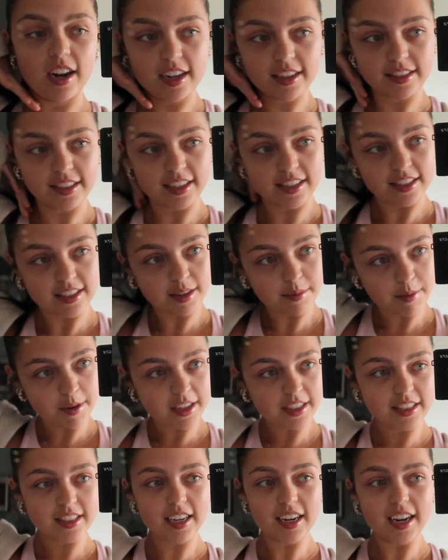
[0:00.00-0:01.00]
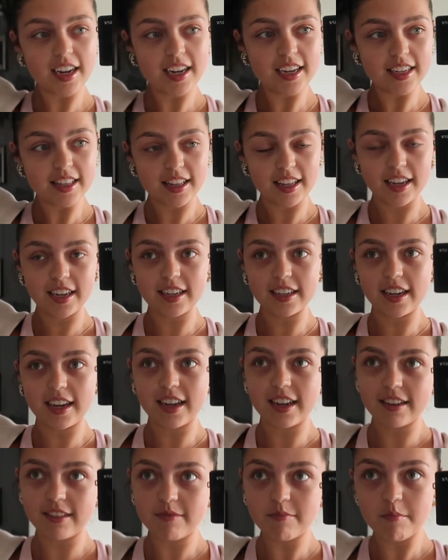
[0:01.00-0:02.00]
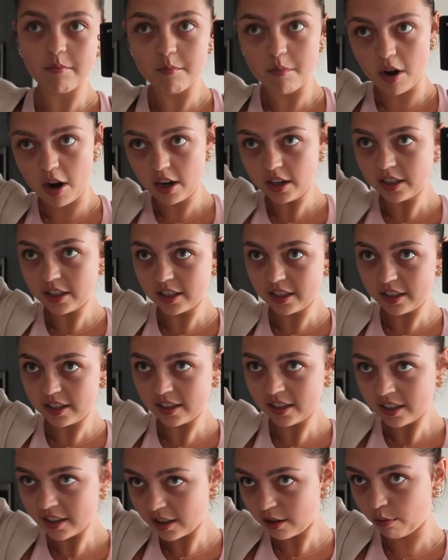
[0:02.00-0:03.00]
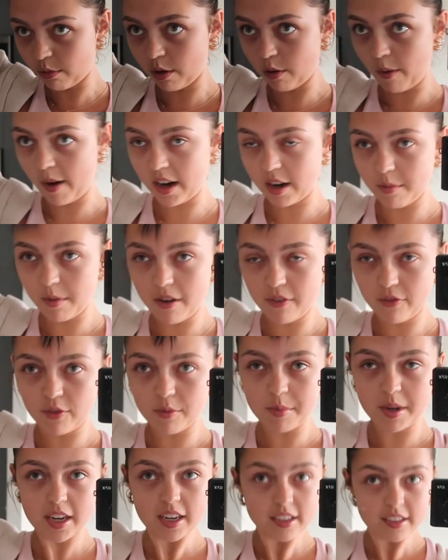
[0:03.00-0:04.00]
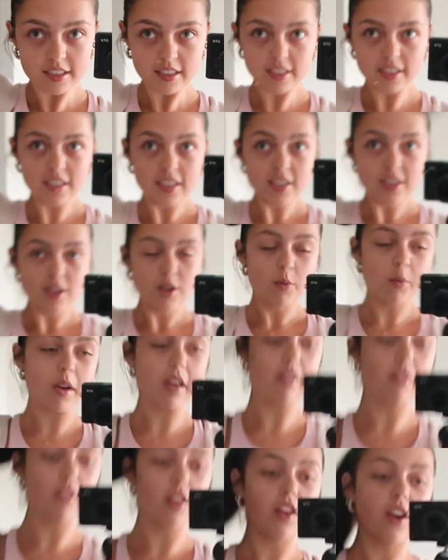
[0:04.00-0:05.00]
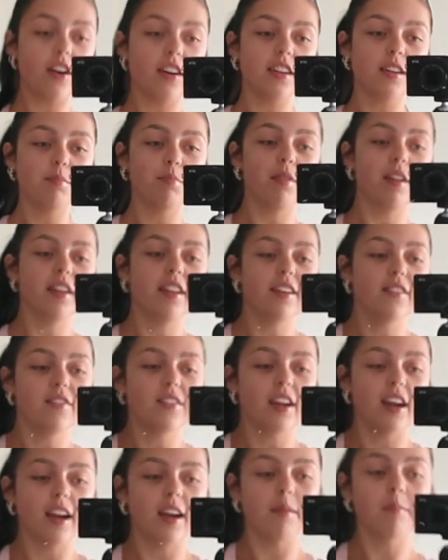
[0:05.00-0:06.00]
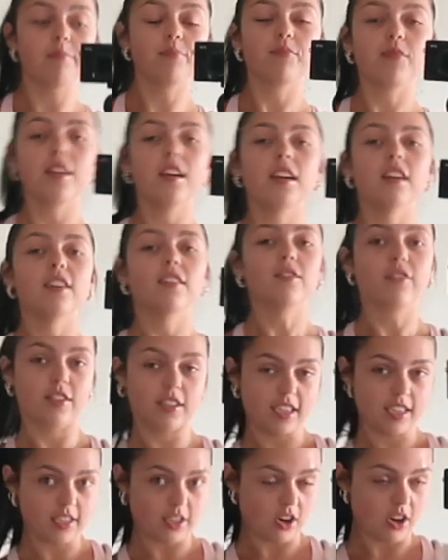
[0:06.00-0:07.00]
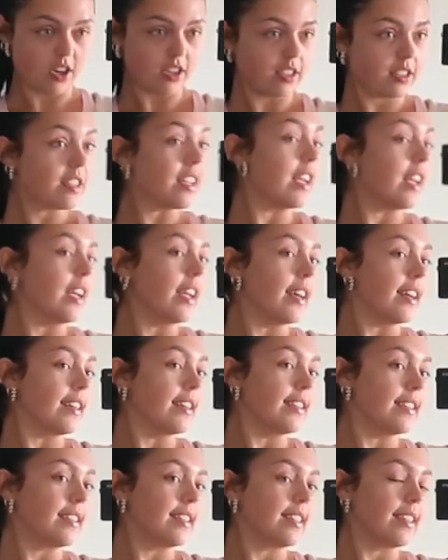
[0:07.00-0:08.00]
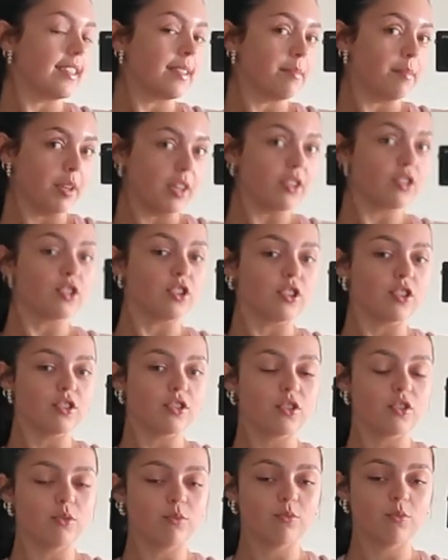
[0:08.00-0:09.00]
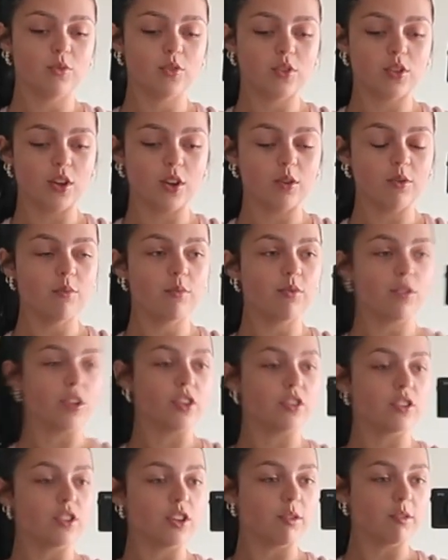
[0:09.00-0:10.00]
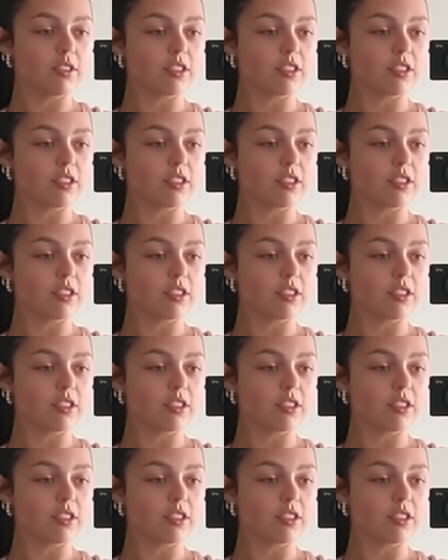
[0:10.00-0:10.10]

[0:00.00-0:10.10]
ass Instapics tonight. Like, must. It's a requirement for me. We have allotted plenty of time for TikToks and pictures. So there's no